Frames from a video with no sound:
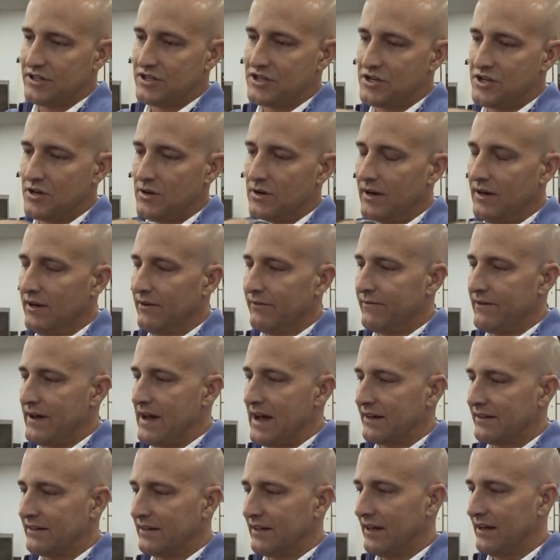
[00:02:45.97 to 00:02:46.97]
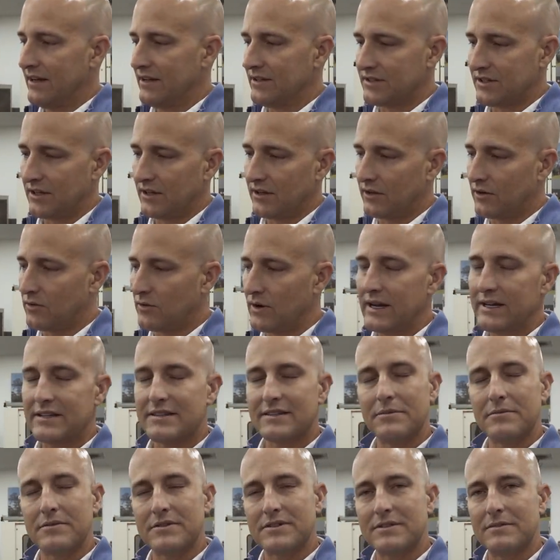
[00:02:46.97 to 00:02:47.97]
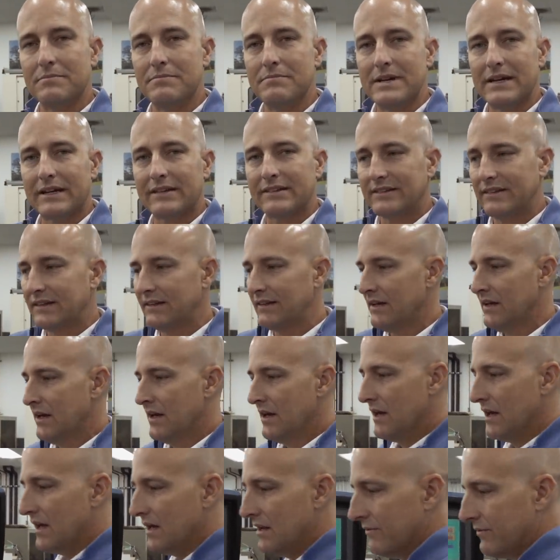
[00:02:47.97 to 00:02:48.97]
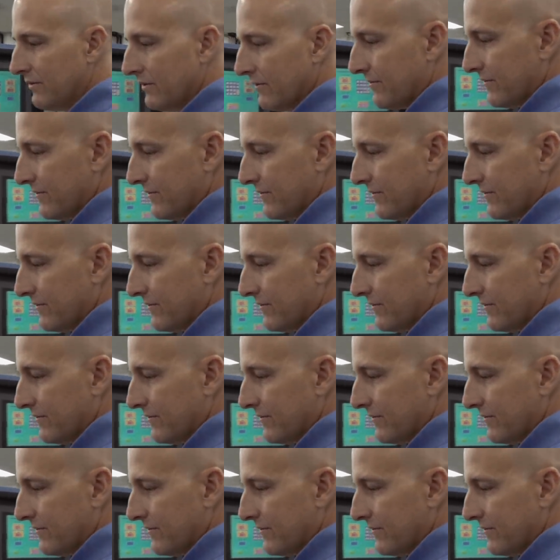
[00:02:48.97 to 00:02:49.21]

a shearing effect, and it's going to create some mixing. And if you